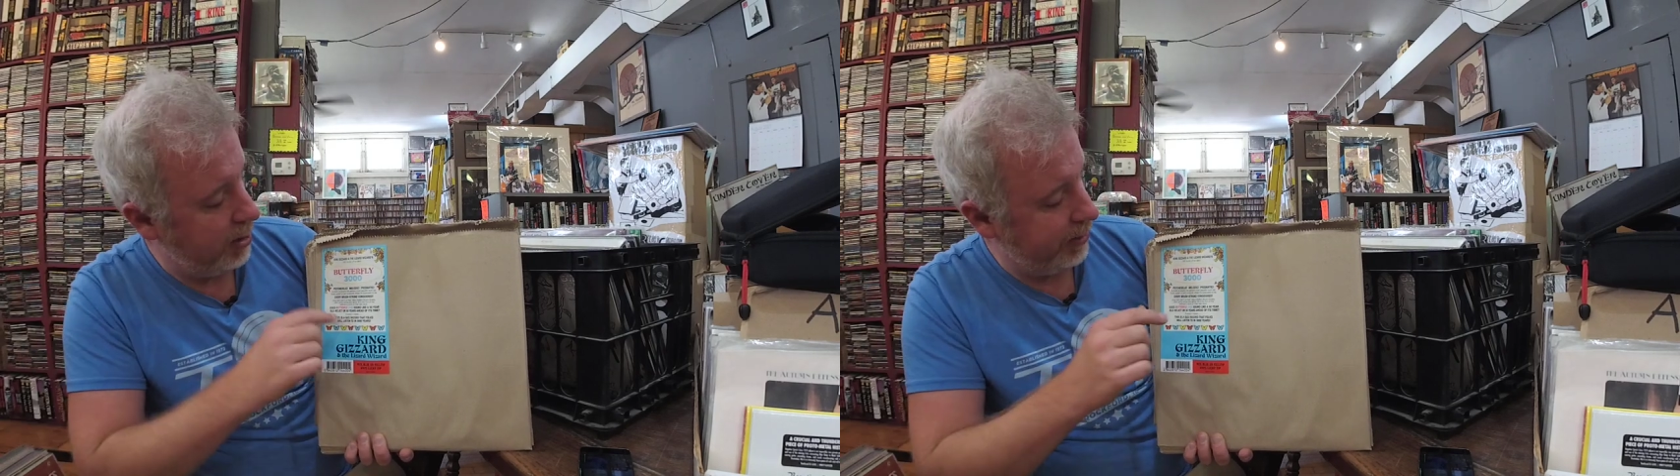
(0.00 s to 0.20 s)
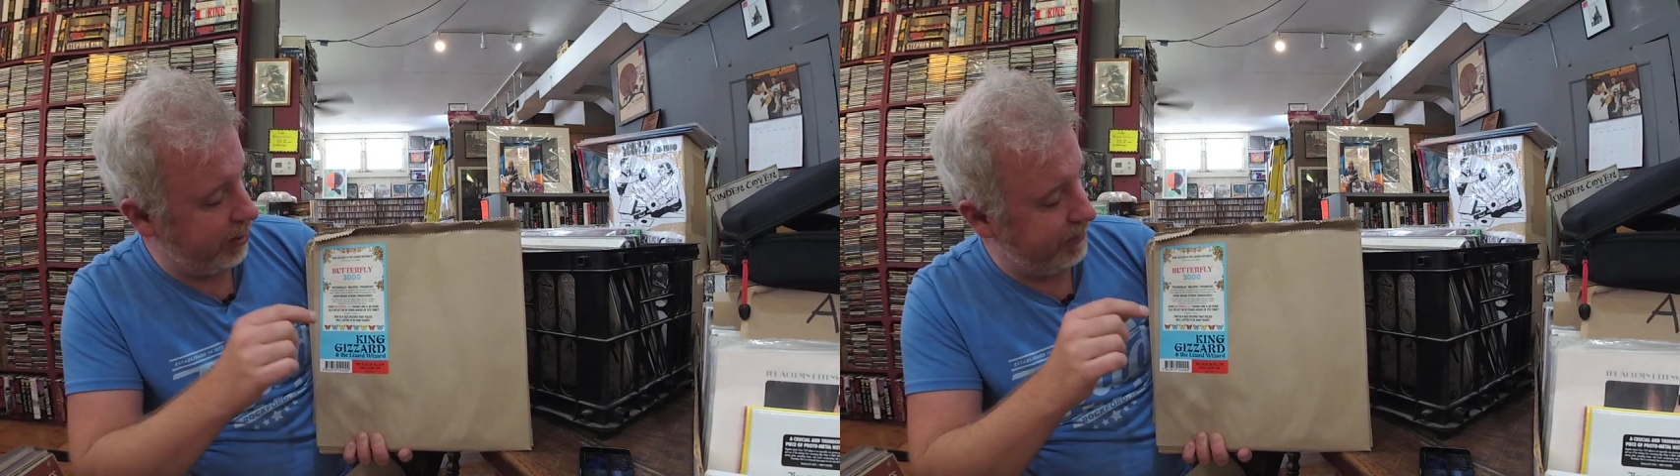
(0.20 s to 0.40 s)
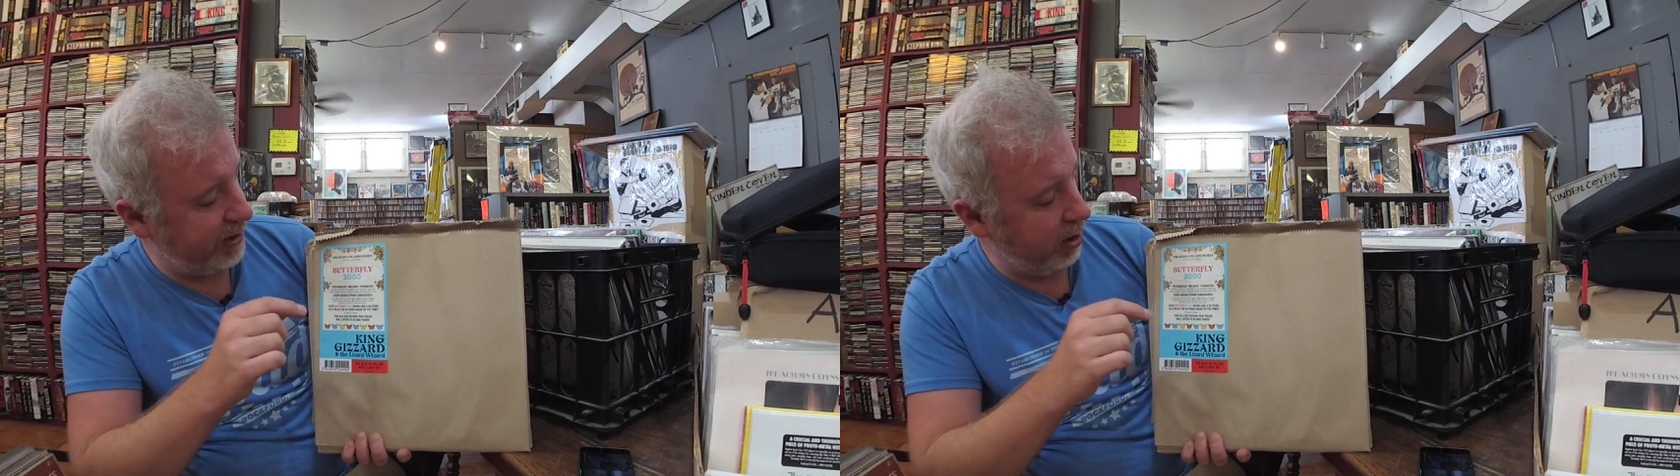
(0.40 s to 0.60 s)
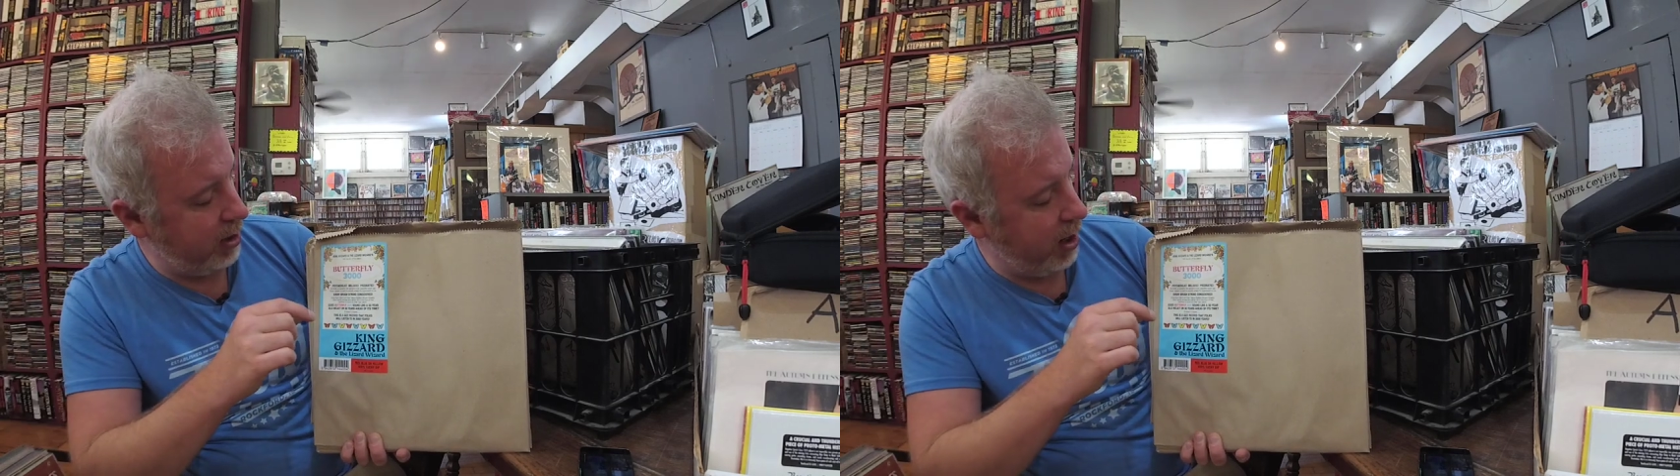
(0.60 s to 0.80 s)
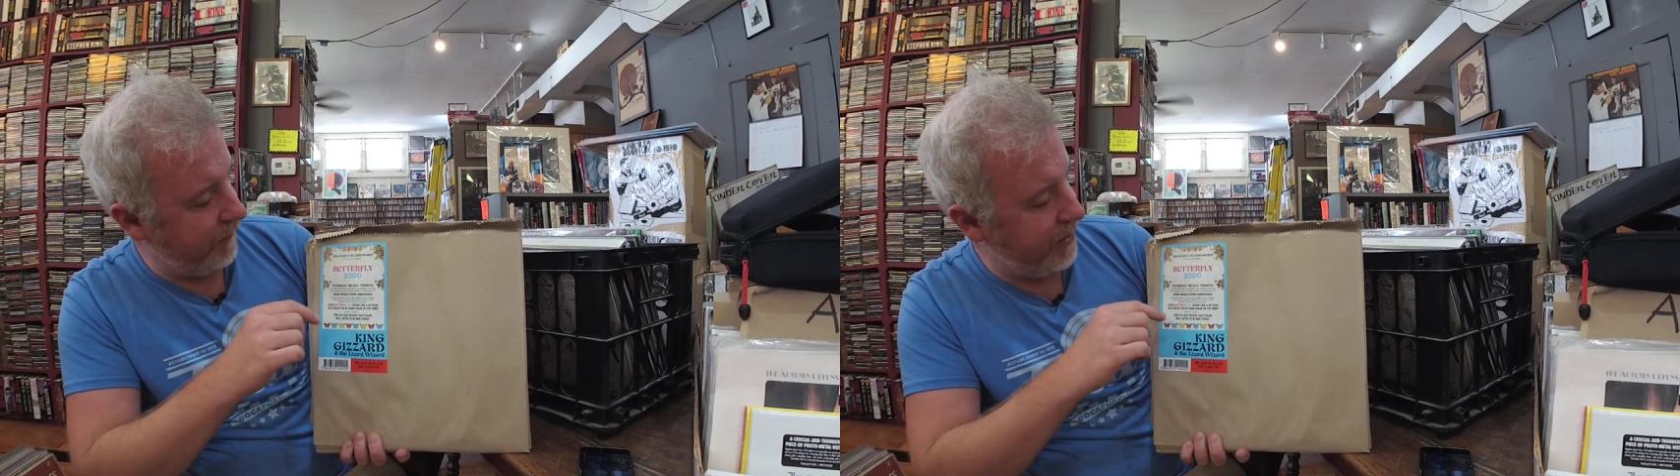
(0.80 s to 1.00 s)
So I'm
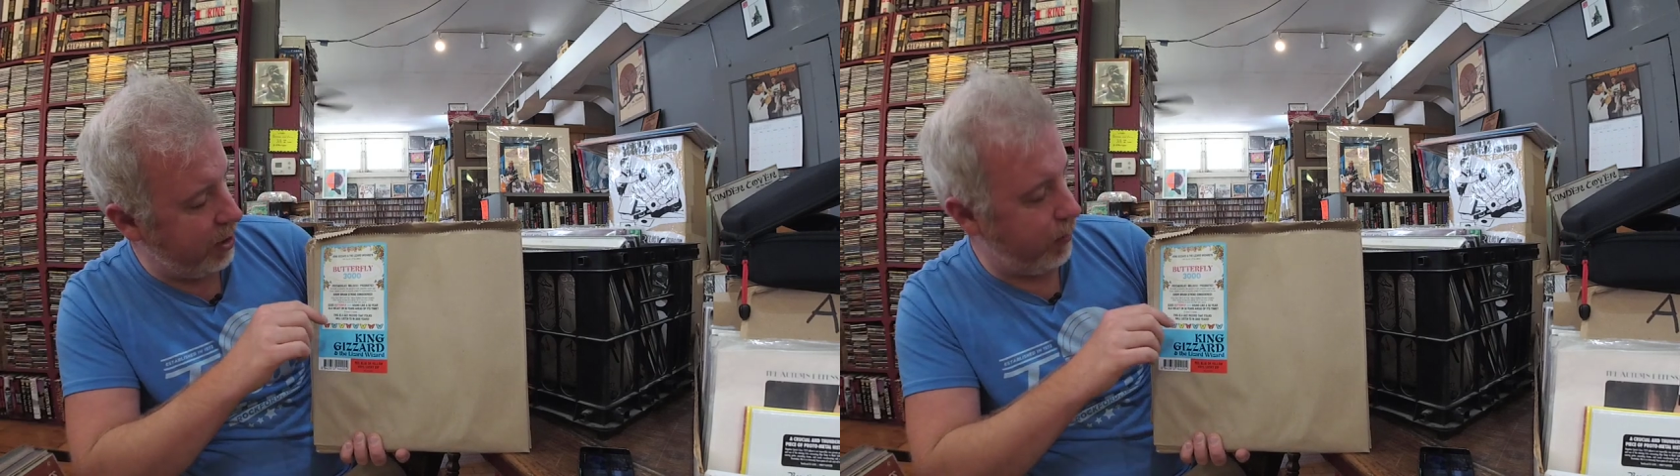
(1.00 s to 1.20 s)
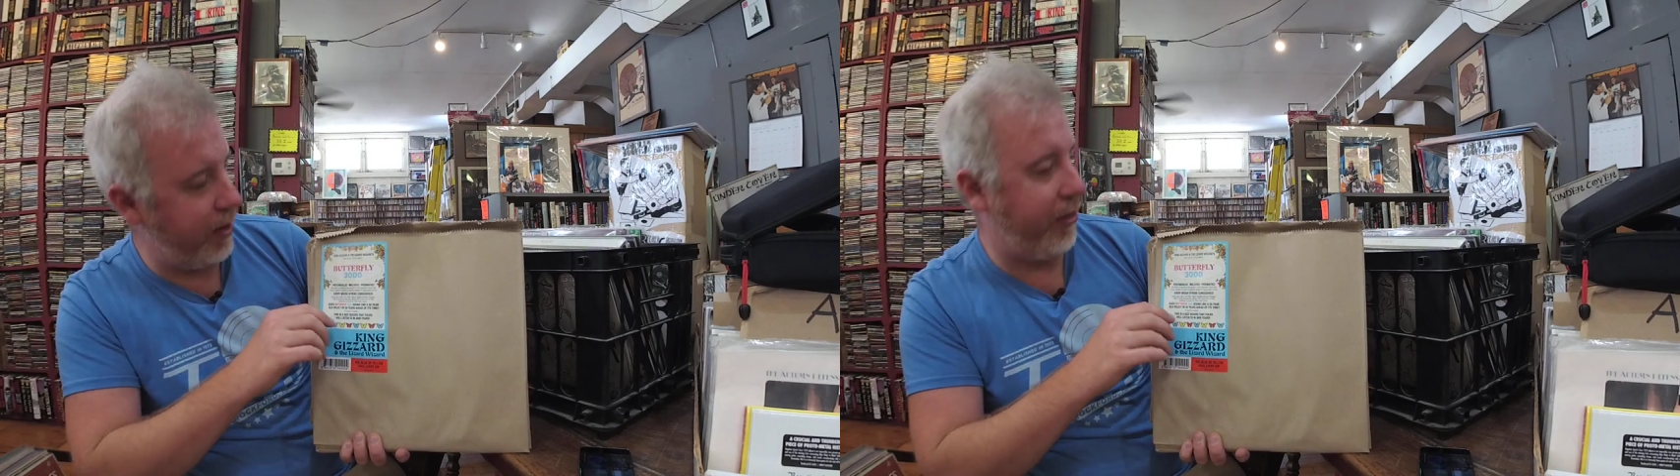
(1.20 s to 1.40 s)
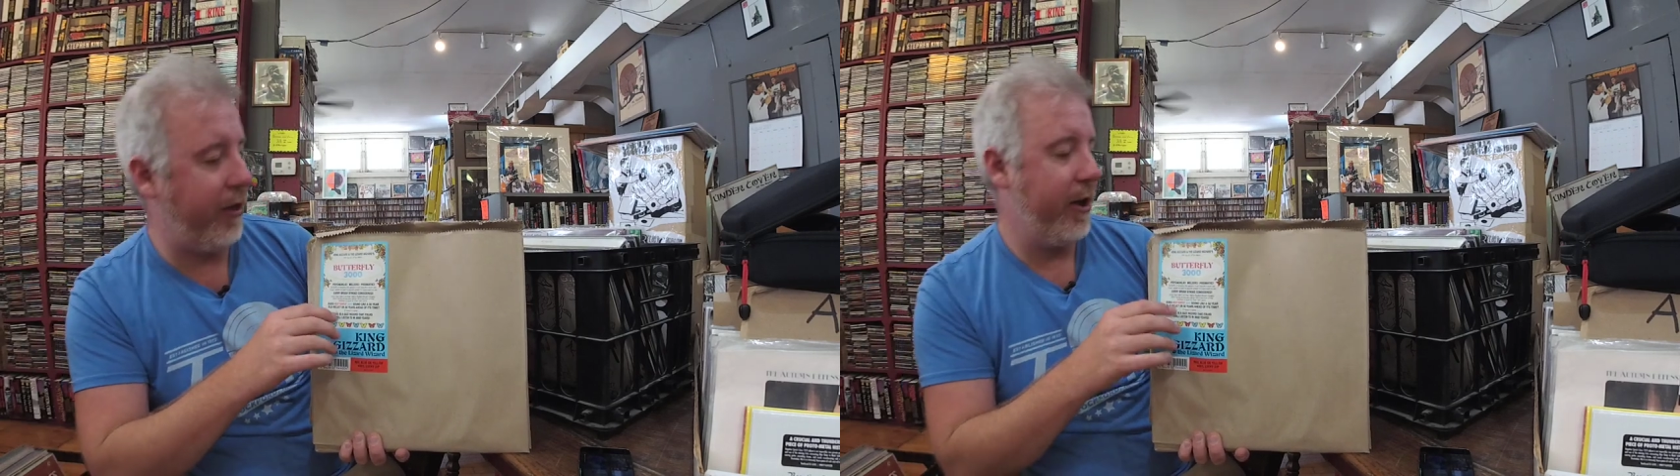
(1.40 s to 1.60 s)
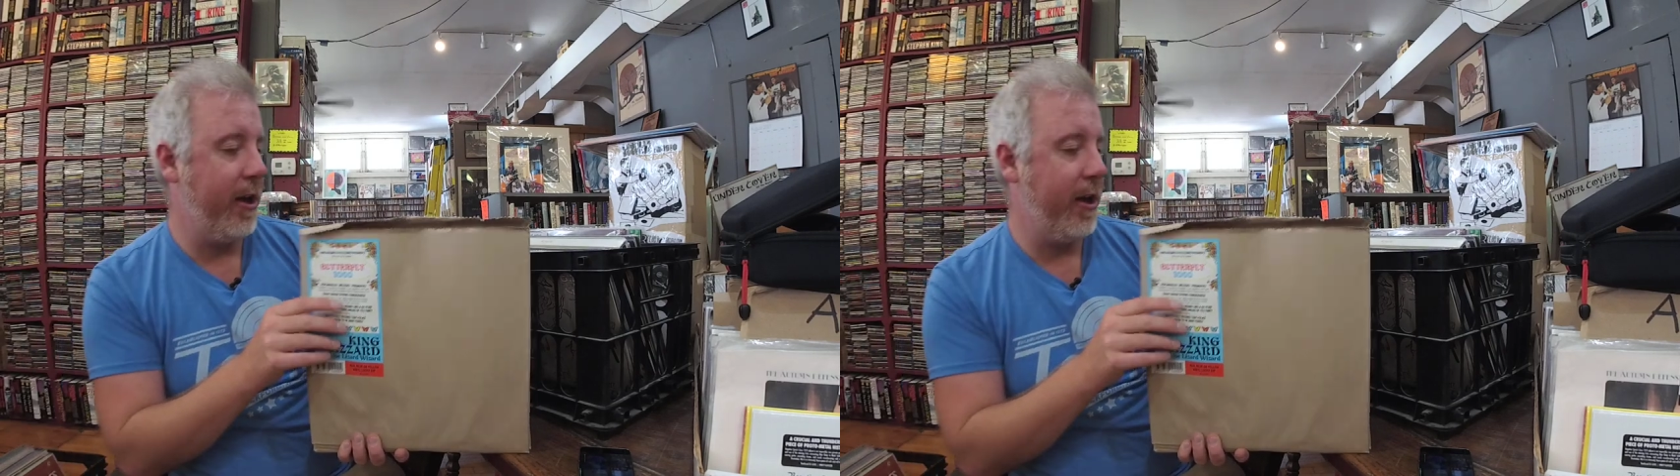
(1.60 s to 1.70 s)
starting off here with,